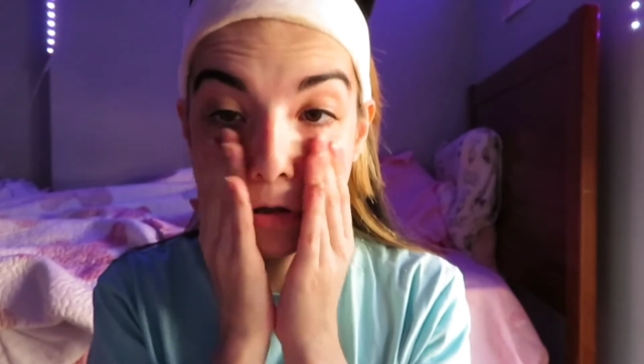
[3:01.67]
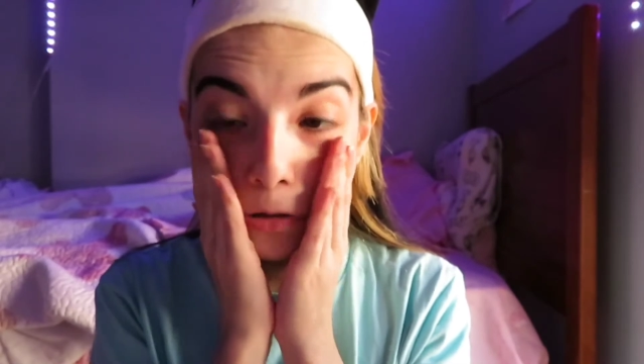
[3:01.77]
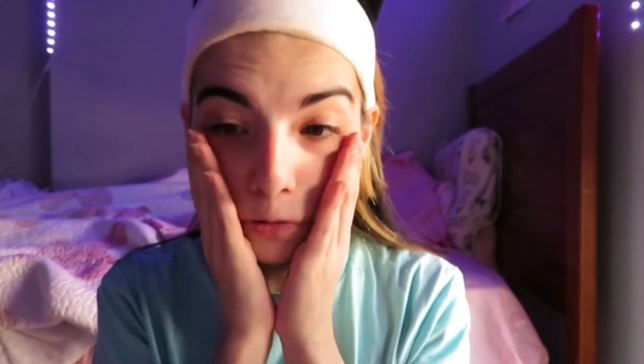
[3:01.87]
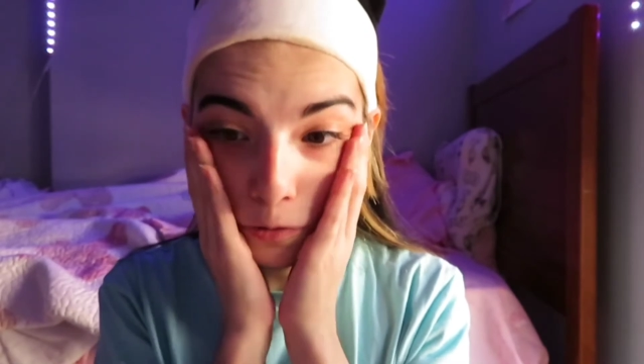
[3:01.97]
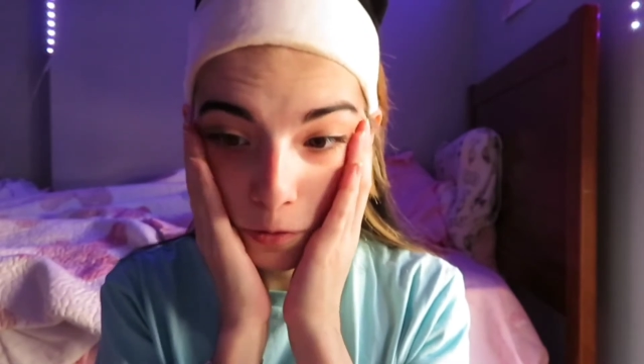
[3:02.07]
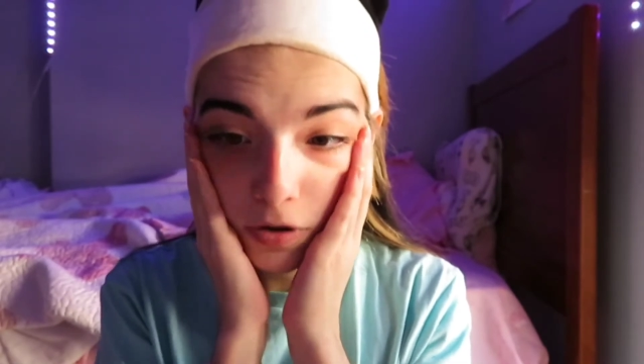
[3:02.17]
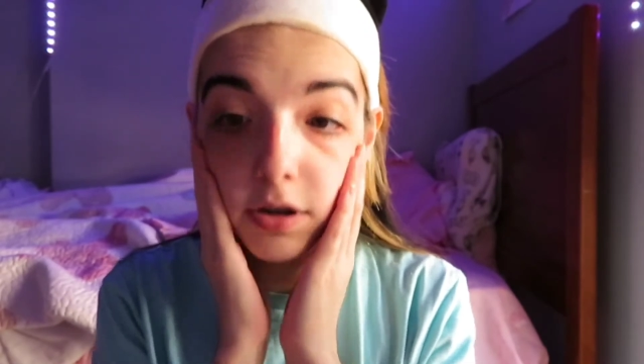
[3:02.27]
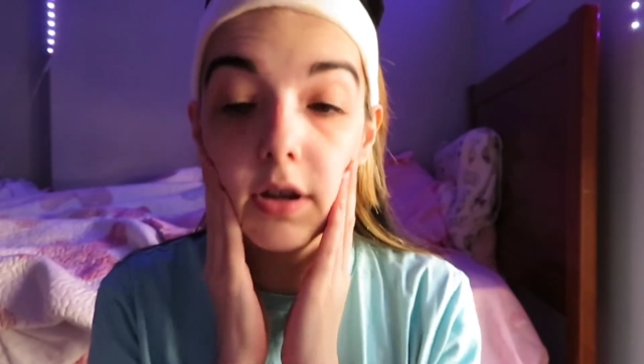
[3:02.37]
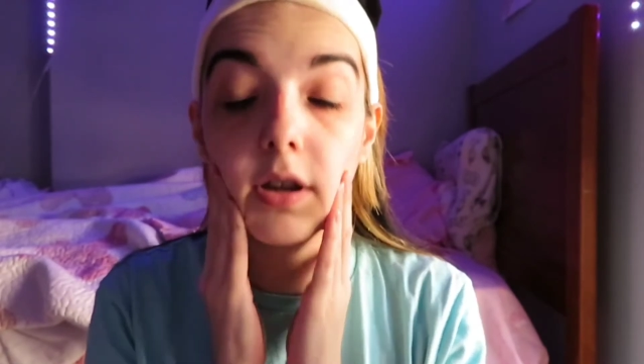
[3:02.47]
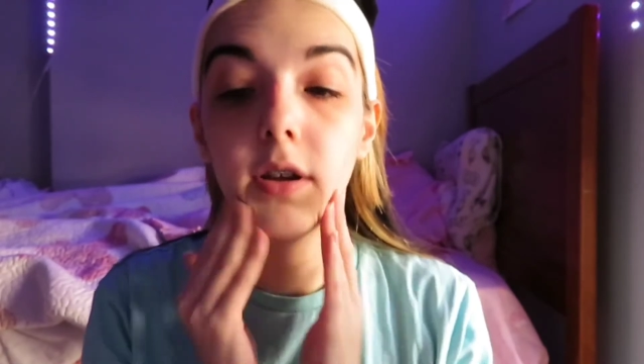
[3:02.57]
to
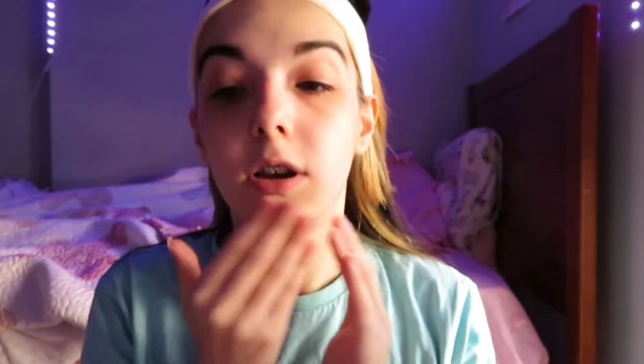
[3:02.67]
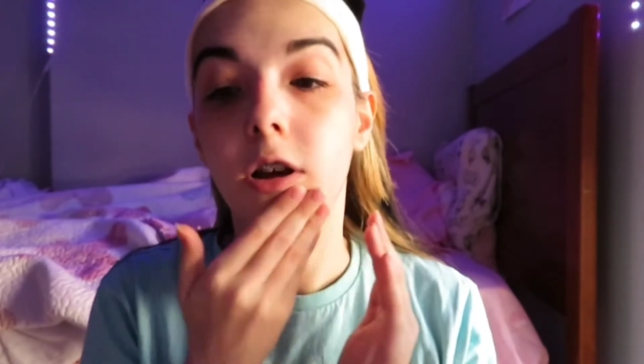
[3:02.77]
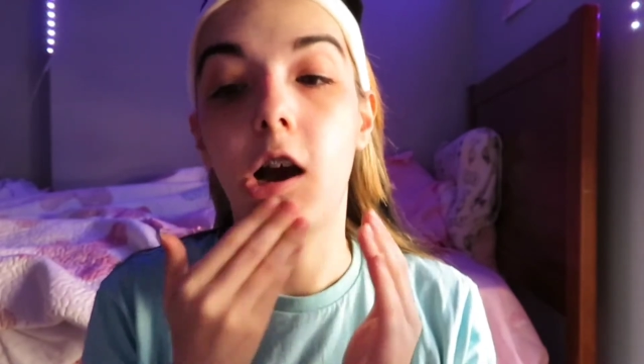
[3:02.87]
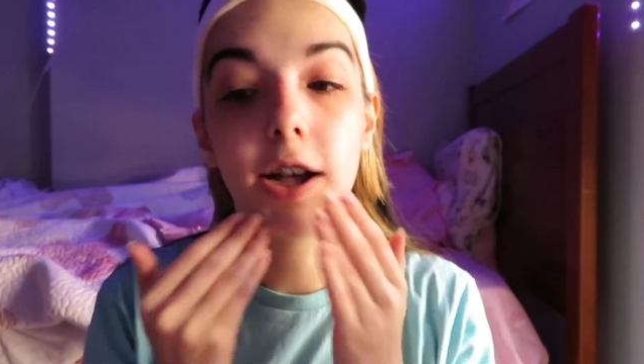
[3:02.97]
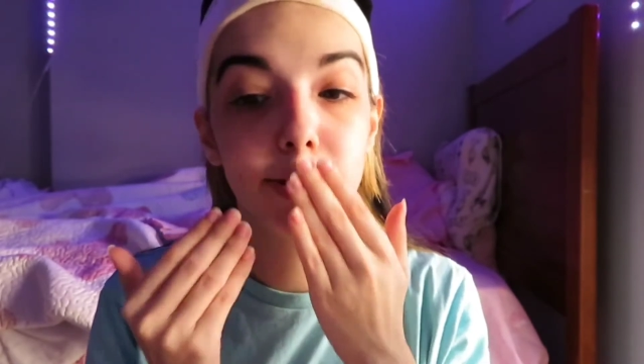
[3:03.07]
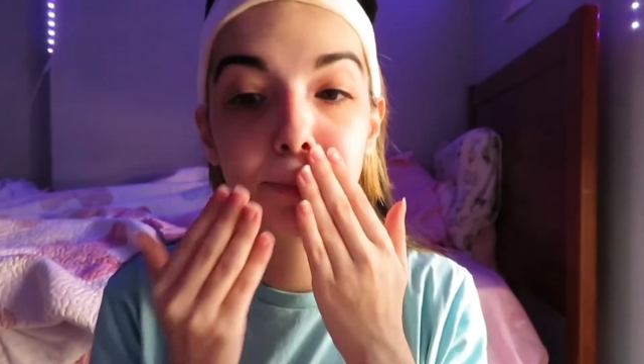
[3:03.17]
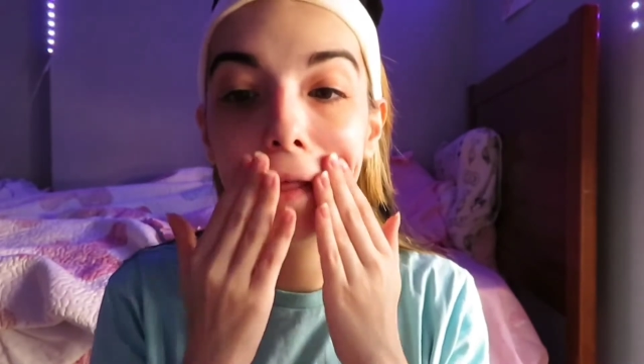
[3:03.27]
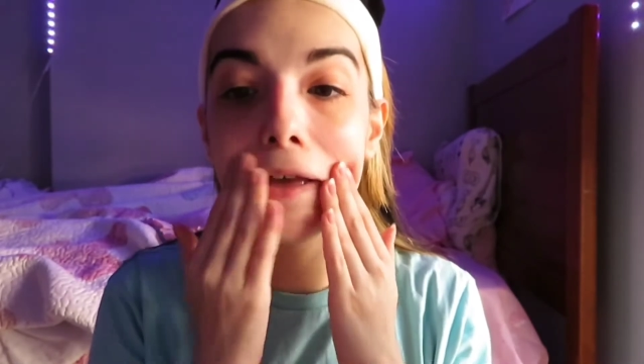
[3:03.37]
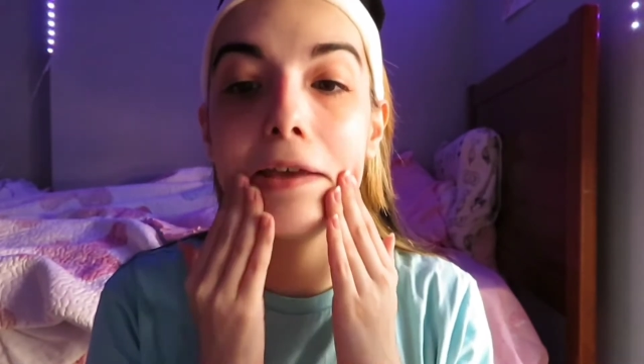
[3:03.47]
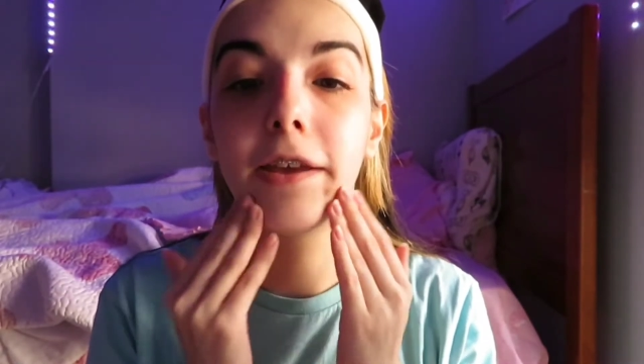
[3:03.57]

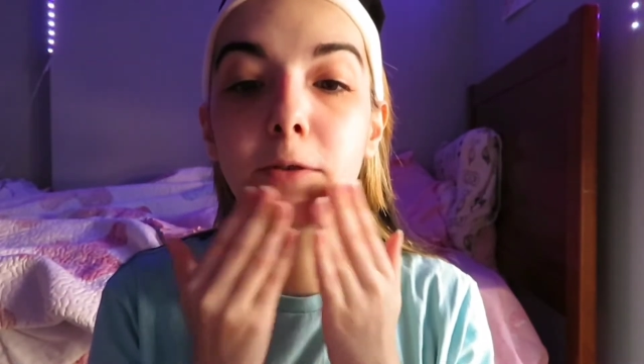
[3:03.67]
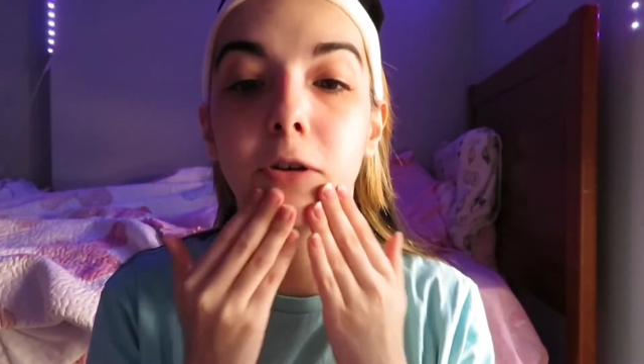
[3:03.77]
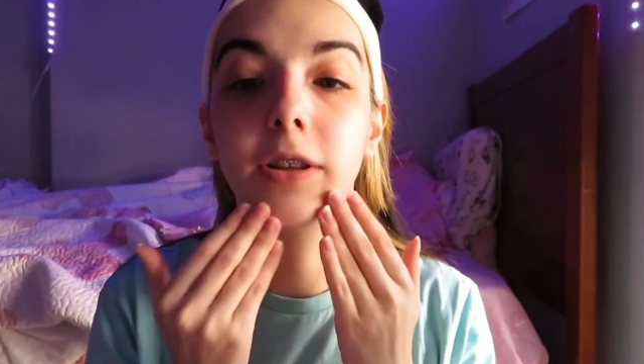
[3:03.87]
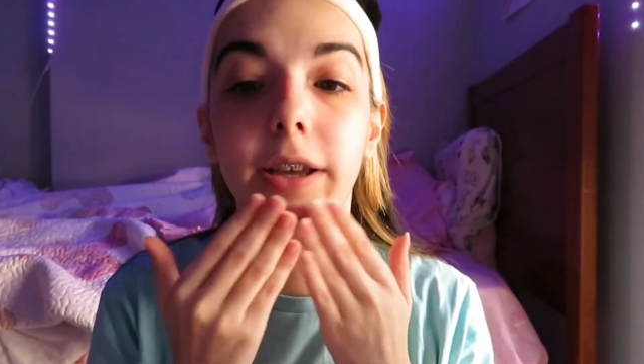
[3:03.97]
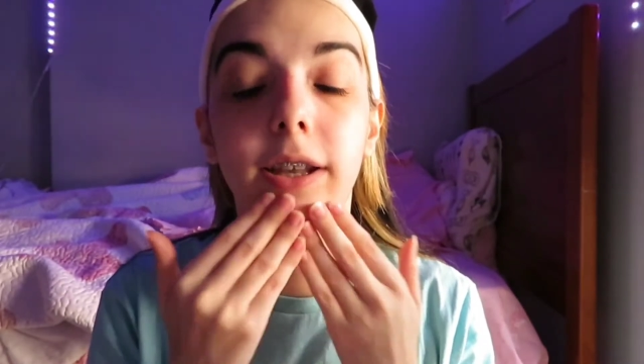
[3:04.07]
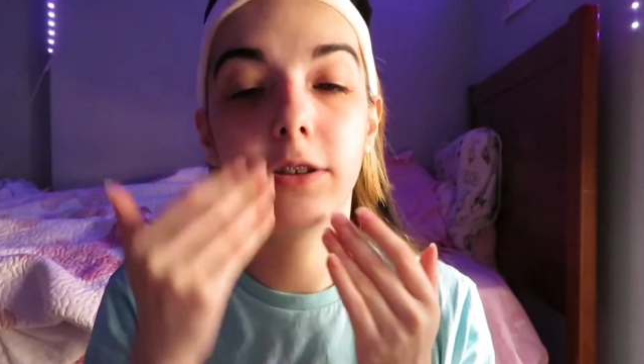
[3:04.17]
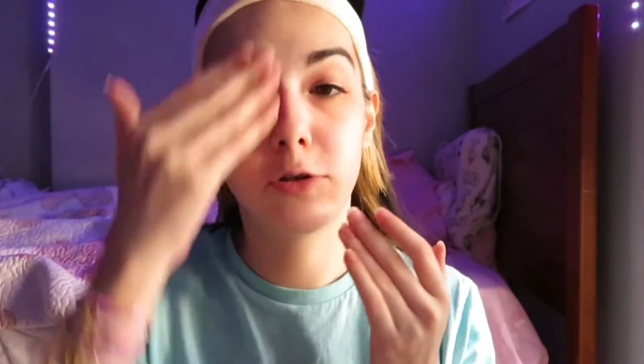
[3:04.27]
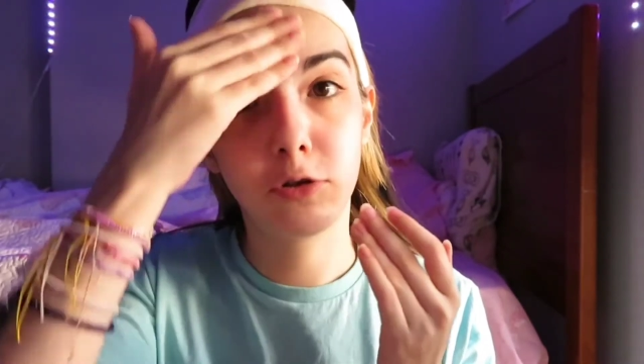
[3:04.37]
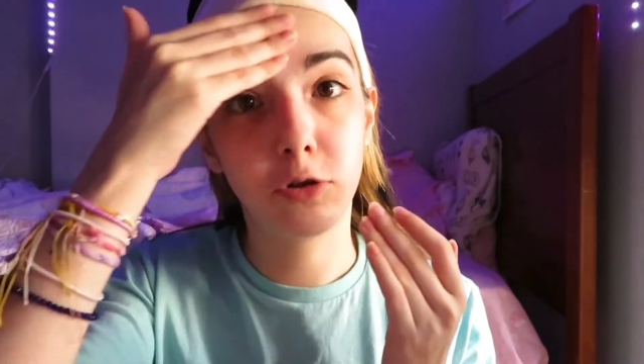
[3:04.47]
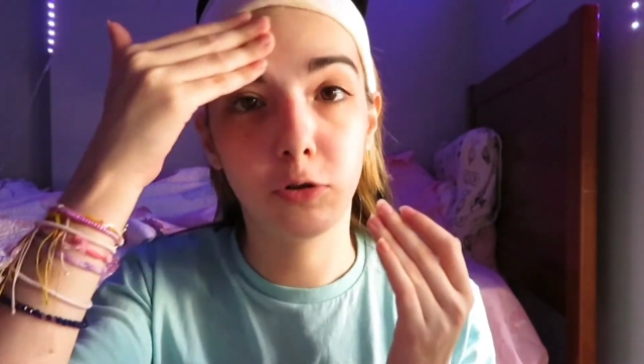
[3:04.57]
cosplay and related
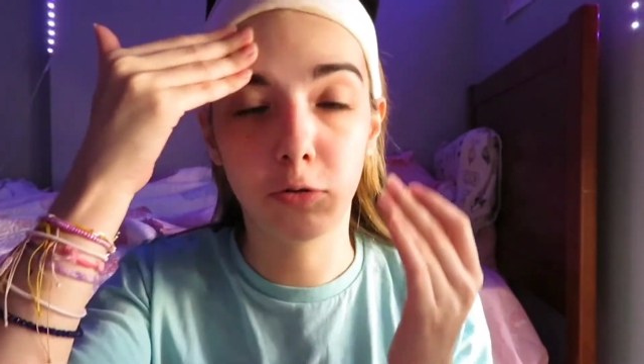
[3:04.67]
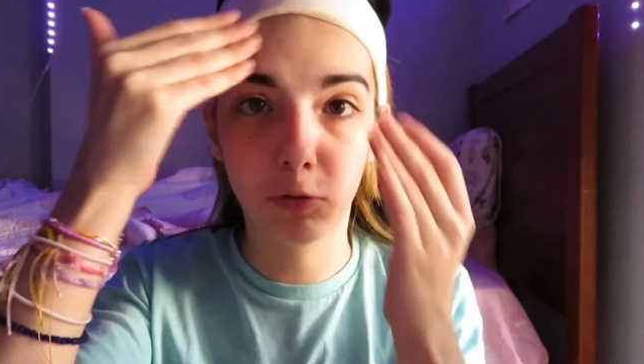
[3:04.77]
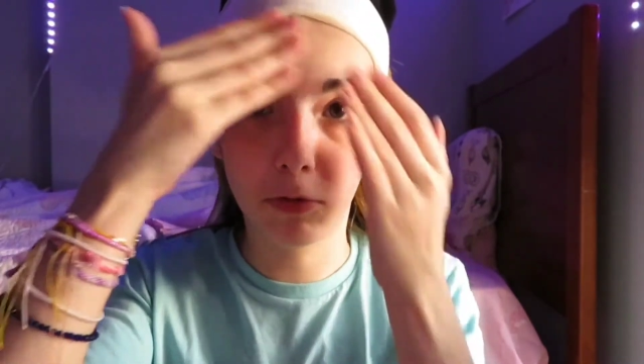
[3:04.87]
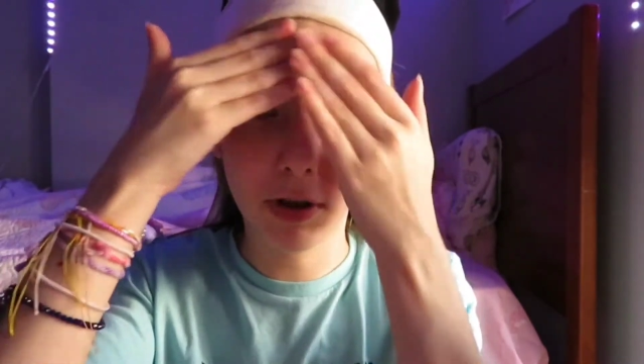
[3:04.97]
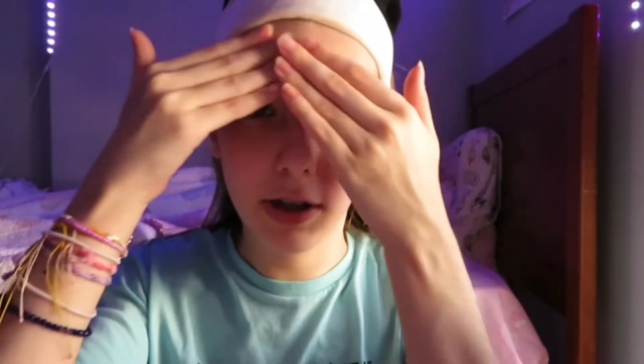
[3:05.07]
to